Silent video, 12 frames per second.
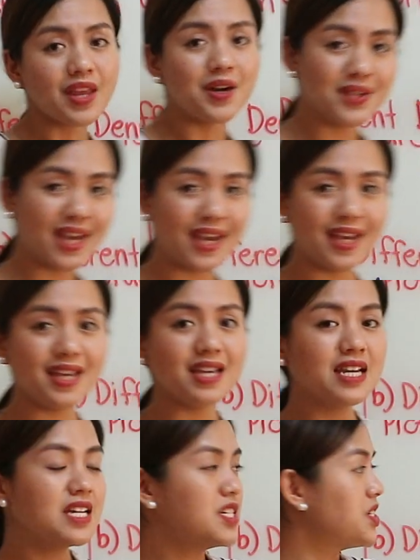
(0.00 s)

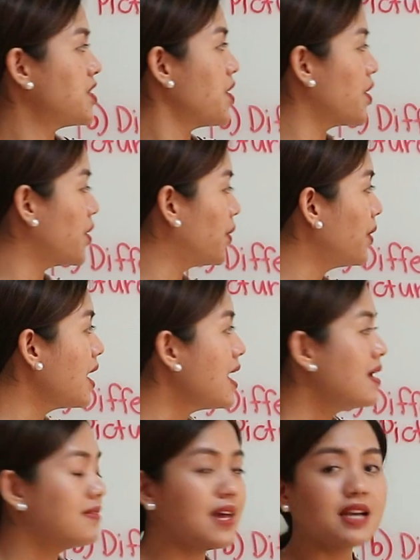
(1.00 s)
Okay, so
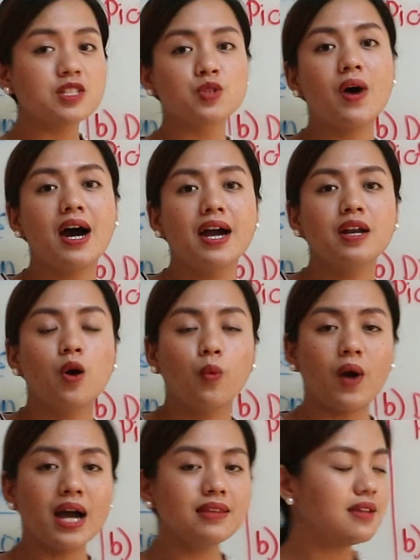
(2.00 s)
next one,
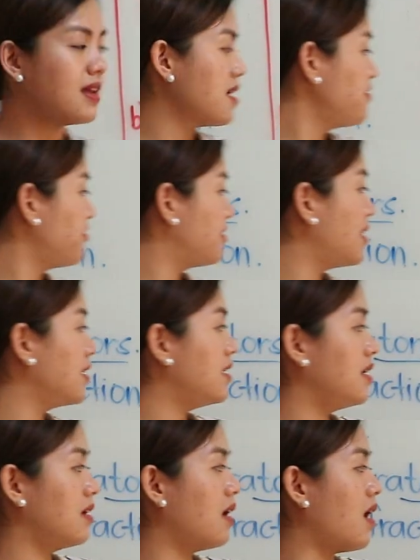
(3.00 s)
what if the
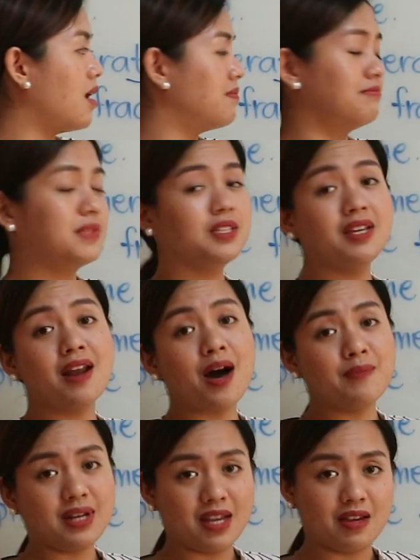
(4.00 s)

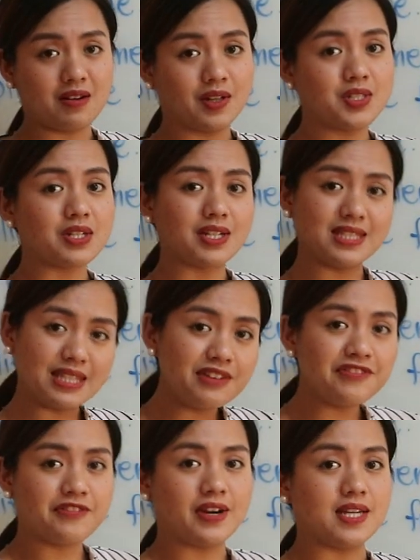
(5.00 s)
denominators are
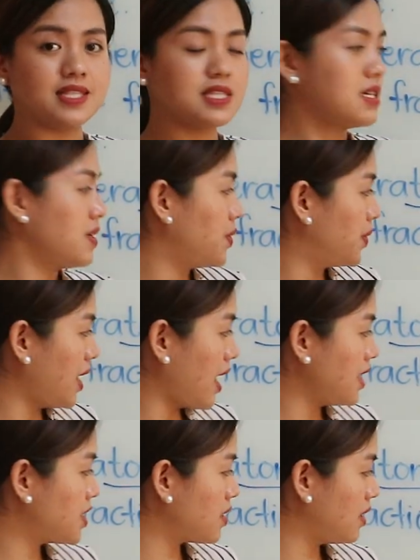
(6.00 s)
different?
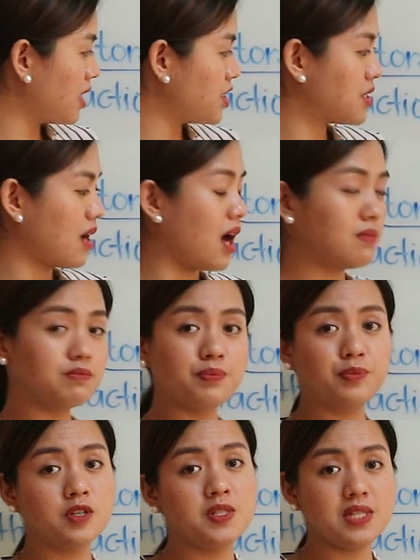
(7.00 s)
Okay, so let's
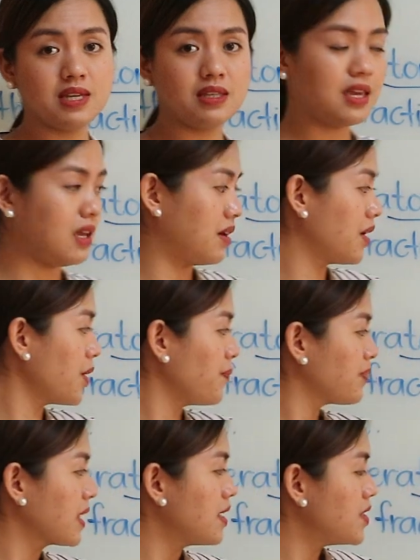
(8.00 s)
proceed
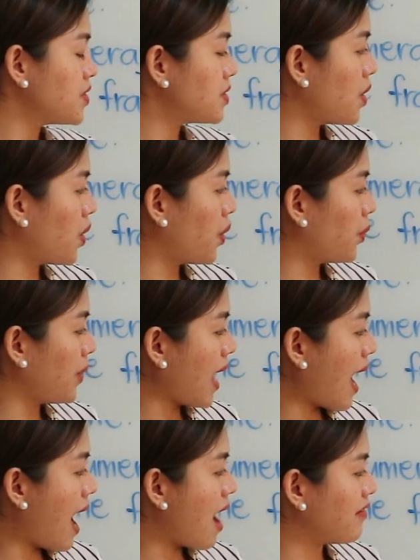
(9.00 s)
here. So we
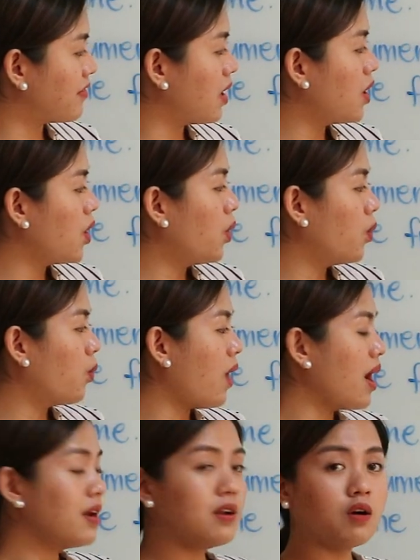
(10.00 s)
have
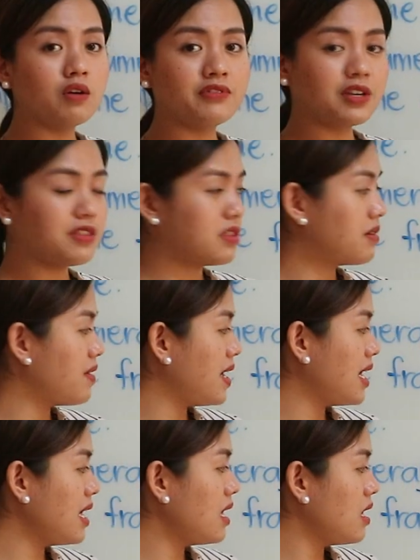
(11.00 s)
1 over
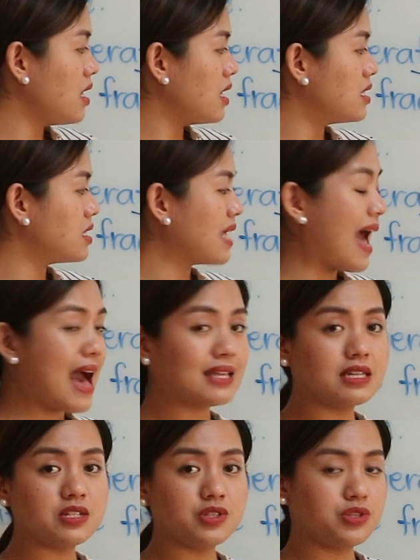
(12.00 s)
3 is
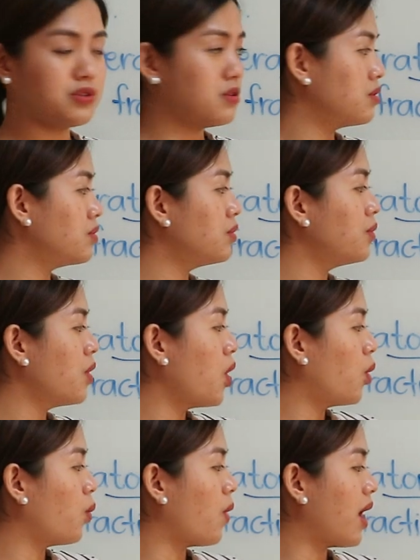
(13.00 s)
added to
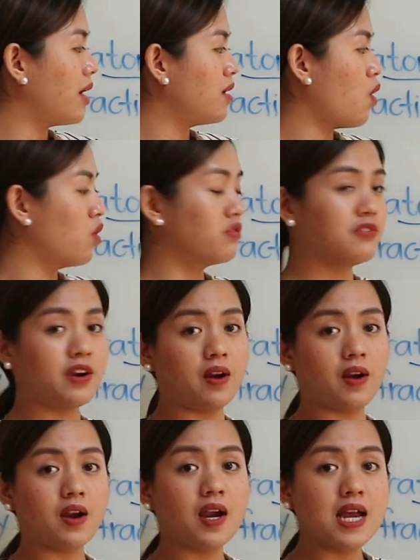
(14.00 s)
1
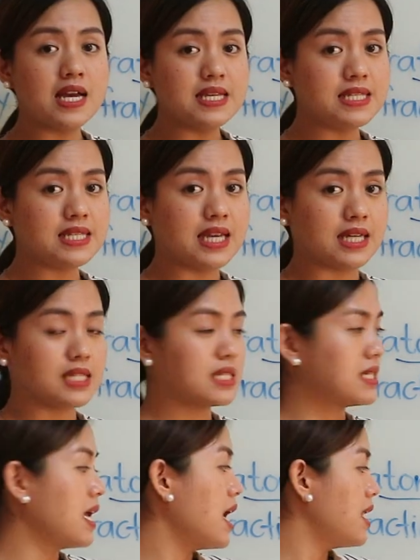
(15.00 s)
over
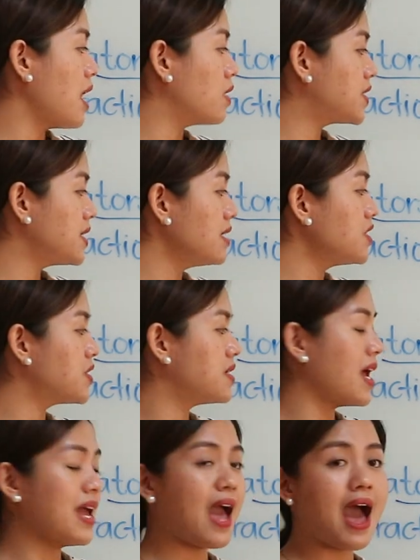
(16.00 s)
6. Now, since
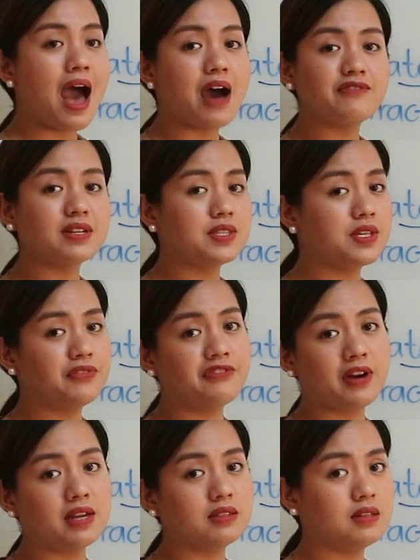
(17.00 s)
they have
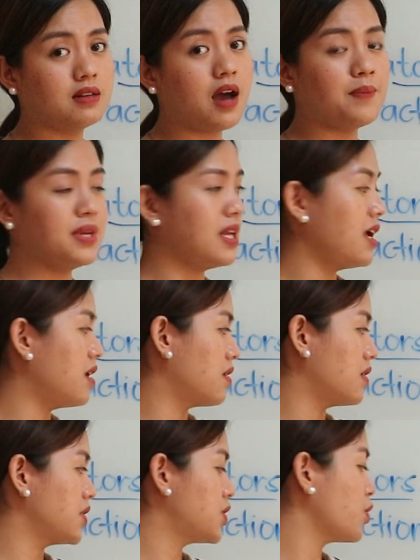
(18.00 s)
different
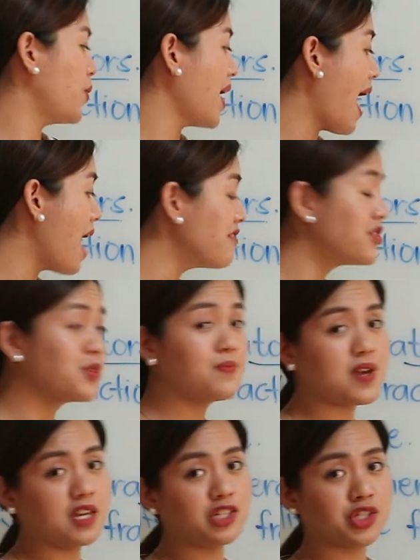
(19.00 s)
denominators, we have to
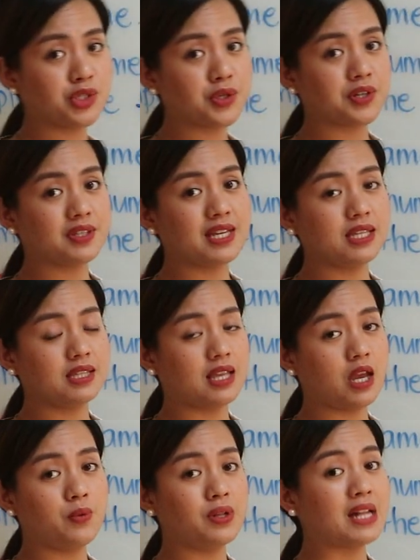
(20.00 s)
make sure that
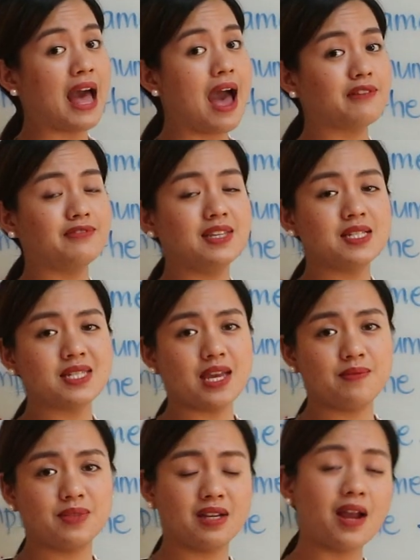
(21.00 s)
they will have the
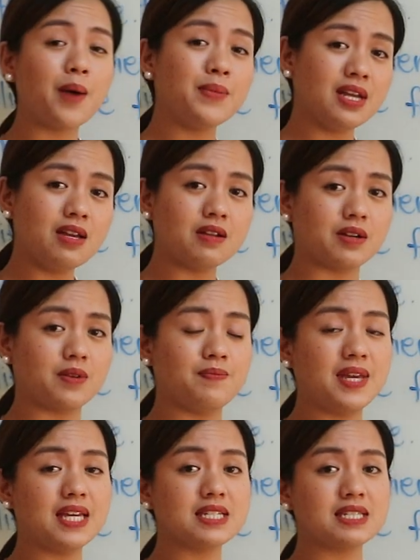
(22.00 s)
same denominator
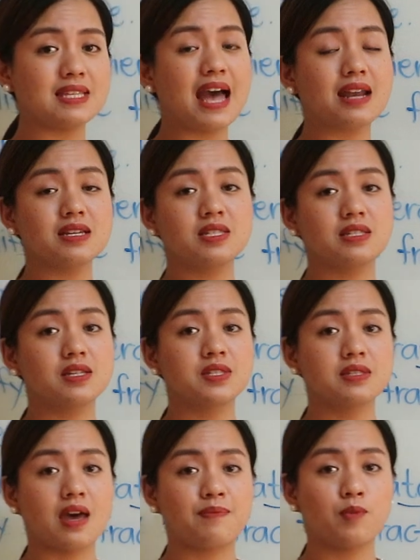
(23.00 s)
because that is the
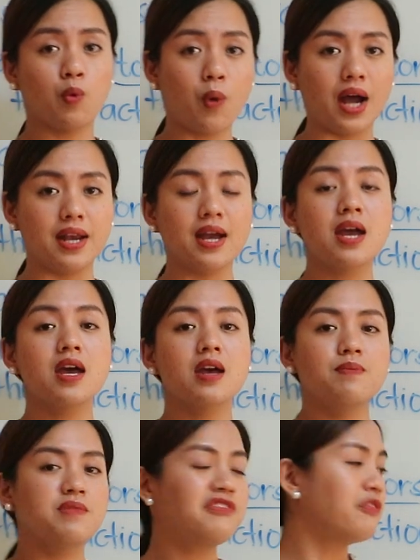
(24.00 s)
step 1.
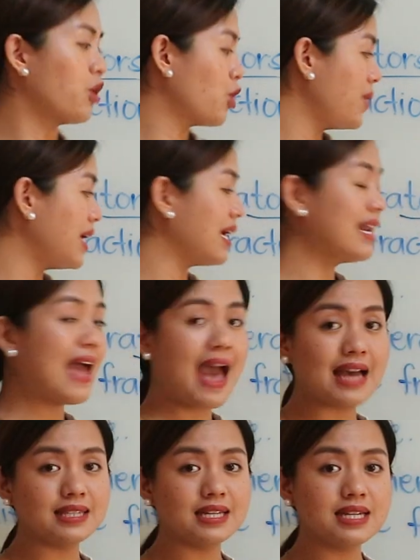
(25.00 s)
Before we can
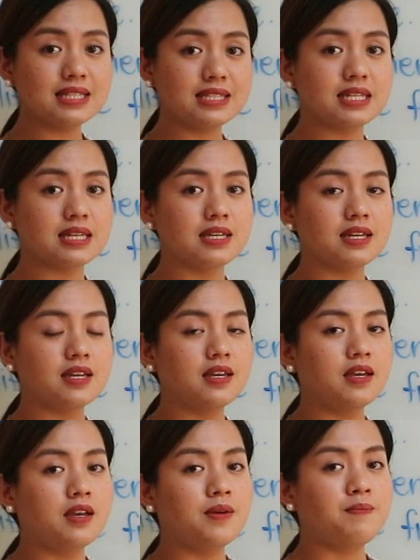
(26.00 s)
add it,
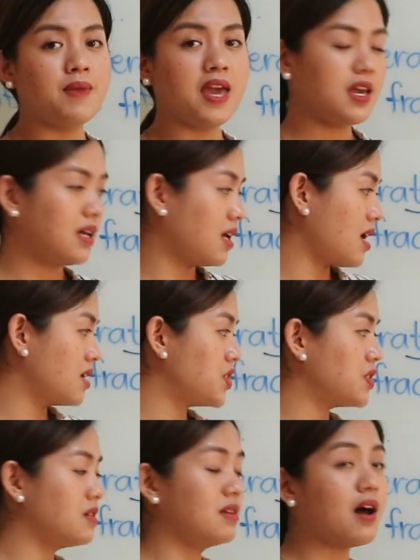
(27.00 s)
make
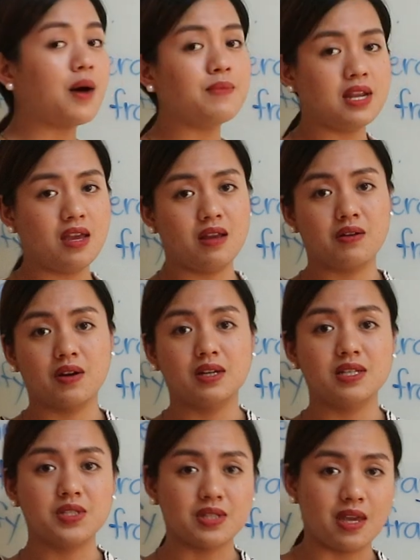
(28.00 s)
its denominator
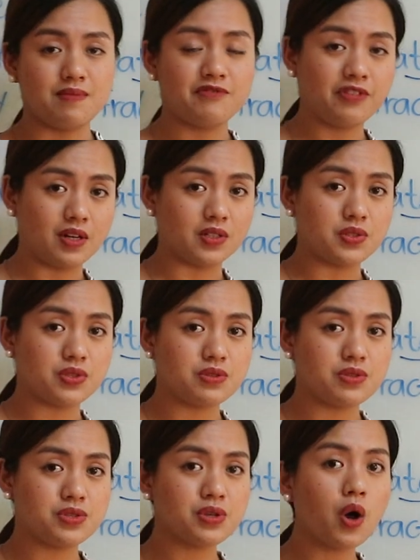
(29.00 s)
the same
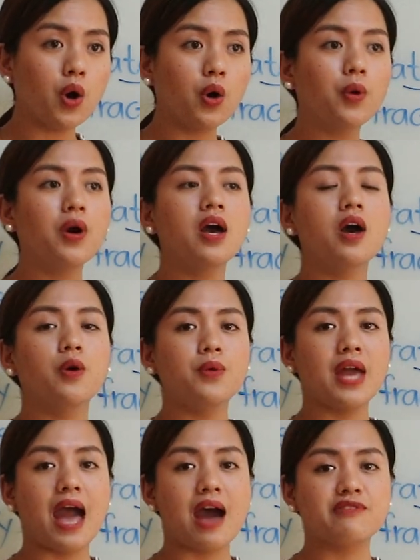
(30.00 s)
first. So
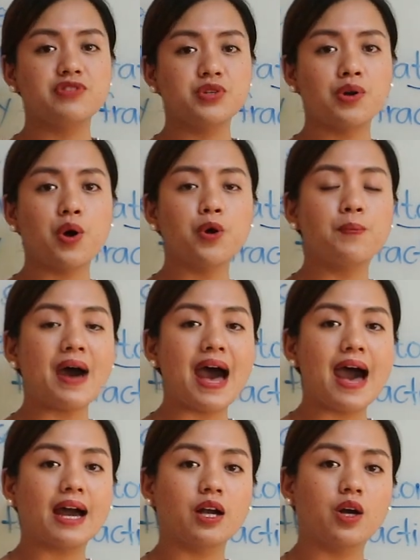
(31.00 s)
we have to go
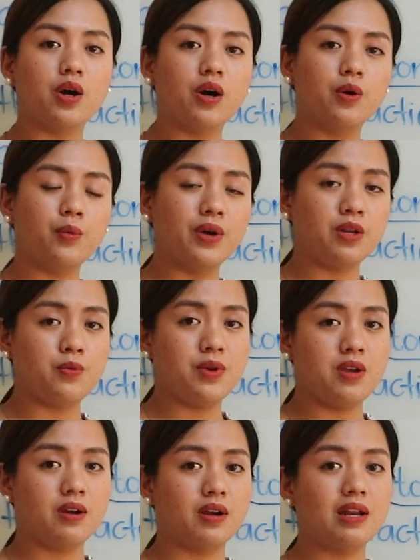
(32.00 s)
back when
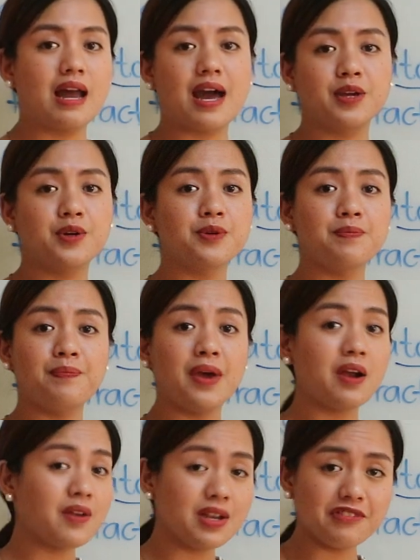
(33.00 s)
we are
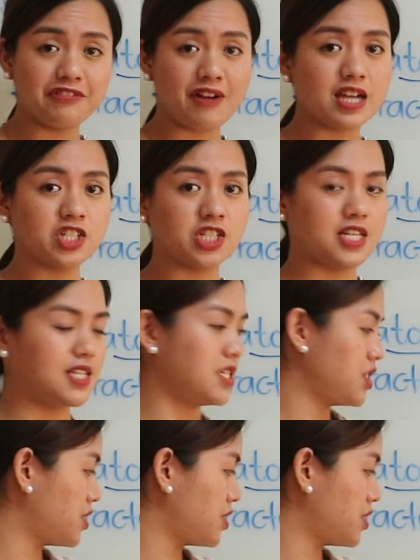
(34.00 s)
comparing fractions.